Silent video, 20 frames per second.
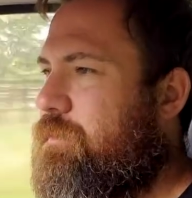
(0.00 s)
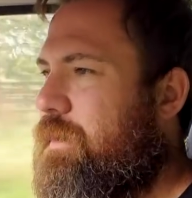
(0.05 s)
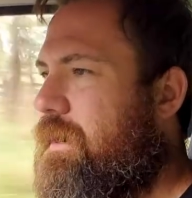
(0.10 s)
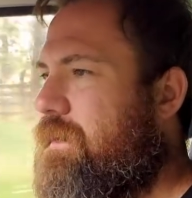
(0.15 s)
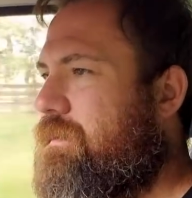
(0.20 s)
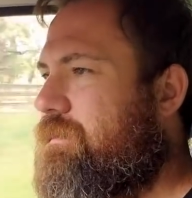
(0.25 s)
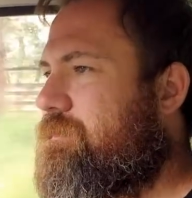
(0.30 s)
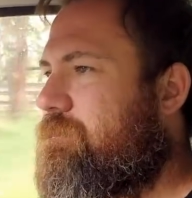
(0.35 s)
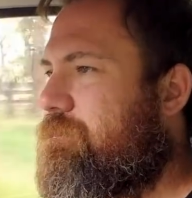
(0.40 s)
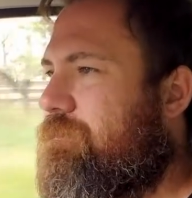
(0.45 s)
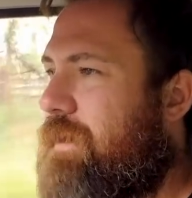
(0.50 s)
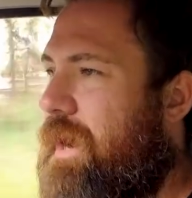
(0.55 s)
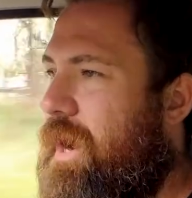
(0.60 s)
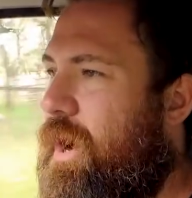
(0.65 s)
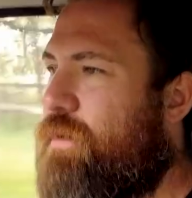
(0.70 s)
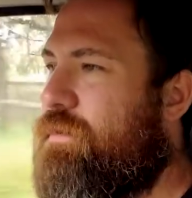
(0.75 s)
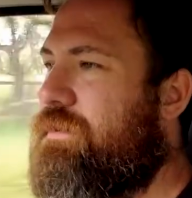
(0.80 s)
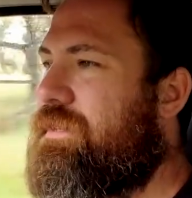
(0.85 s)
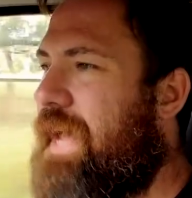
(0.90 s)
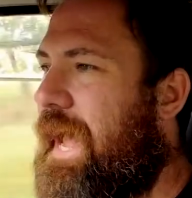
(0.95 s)
whereas my
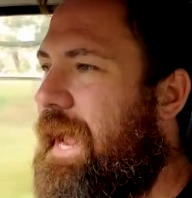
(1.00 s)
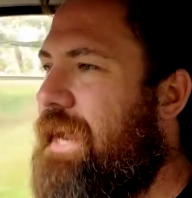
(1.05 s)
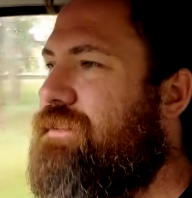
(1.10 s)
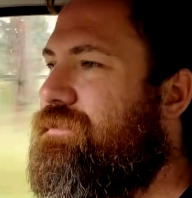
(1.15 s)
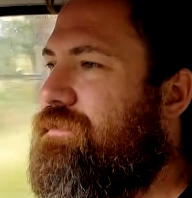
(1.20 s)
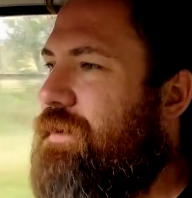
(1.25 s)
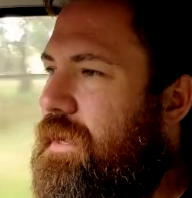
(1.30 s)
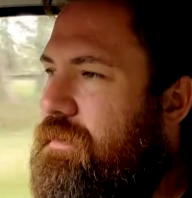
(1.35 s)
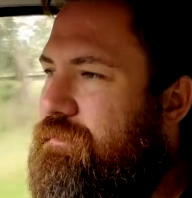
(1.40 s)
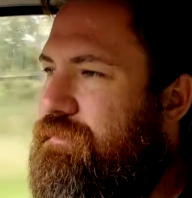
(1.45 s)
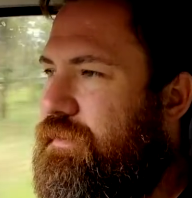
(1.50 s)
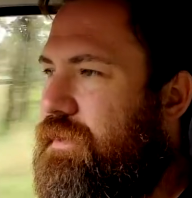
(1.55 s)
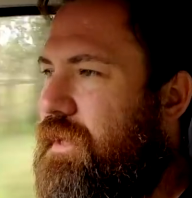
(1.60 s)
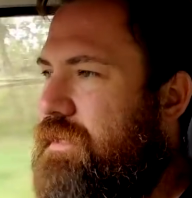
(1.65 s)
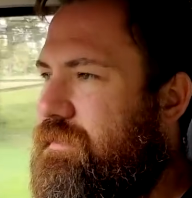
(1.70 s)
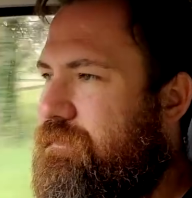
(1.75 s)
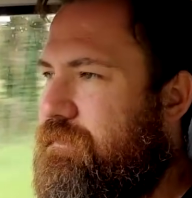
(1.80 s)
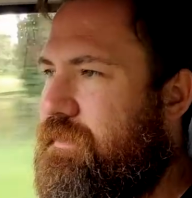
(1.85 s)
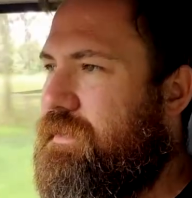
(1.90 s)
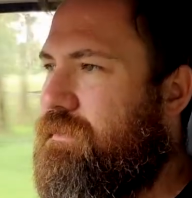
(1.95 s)
old K truck, for
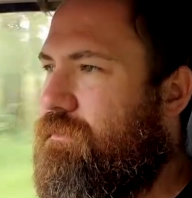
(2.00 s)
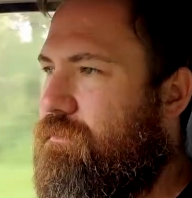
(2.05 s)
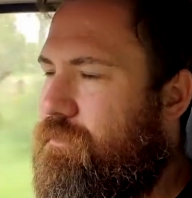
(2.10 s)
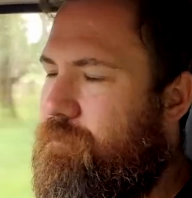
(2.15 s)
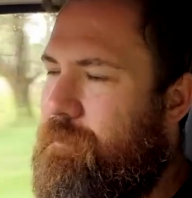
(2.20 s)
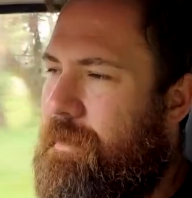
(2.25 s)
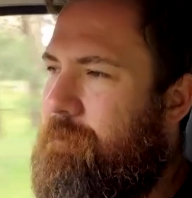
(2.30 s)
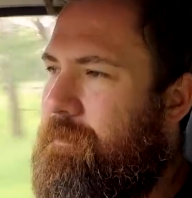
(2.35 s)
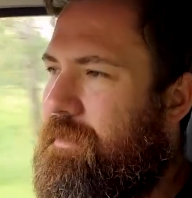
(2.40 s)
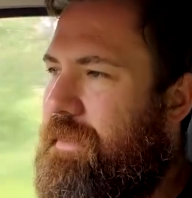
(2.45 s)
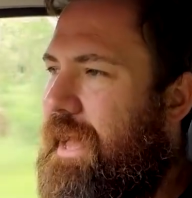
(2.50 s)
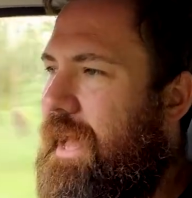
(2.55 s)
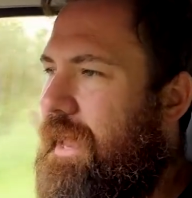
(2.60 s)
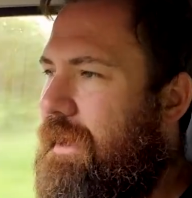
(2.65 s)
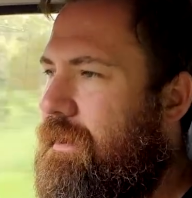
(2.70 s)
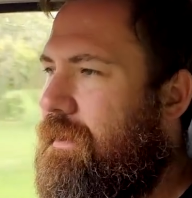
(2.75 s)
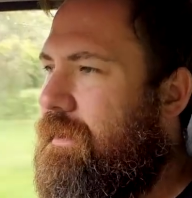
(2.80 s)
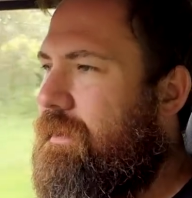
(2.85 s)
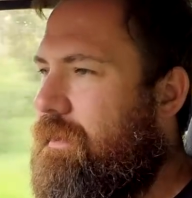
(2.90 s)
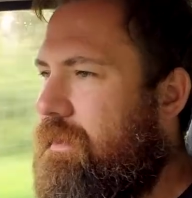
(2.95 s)
those of you that remember that,